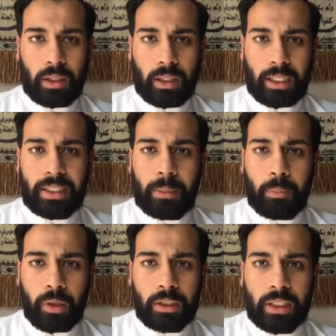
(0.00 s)
At that
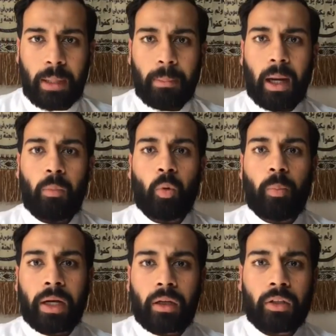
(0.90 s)
point in time, Abu
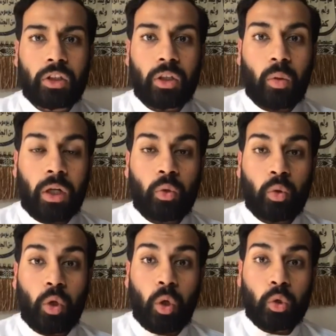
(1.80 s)
Bakr is the one who
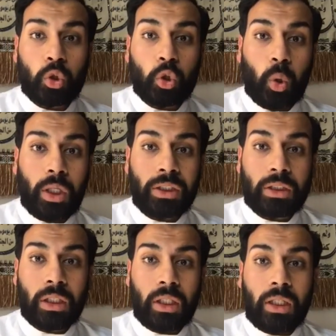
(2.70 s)
goes towards
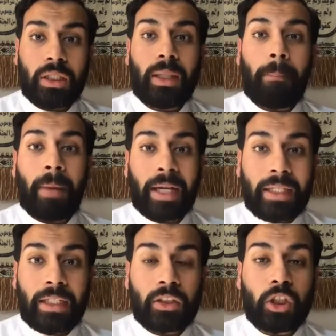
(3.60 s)
the
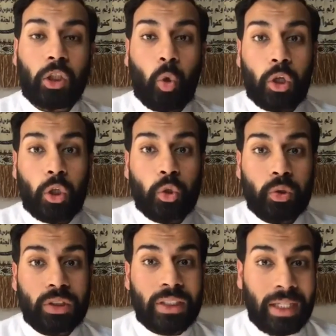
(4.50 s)
Meccans in order to
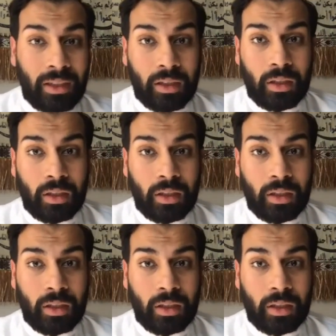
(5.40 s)
send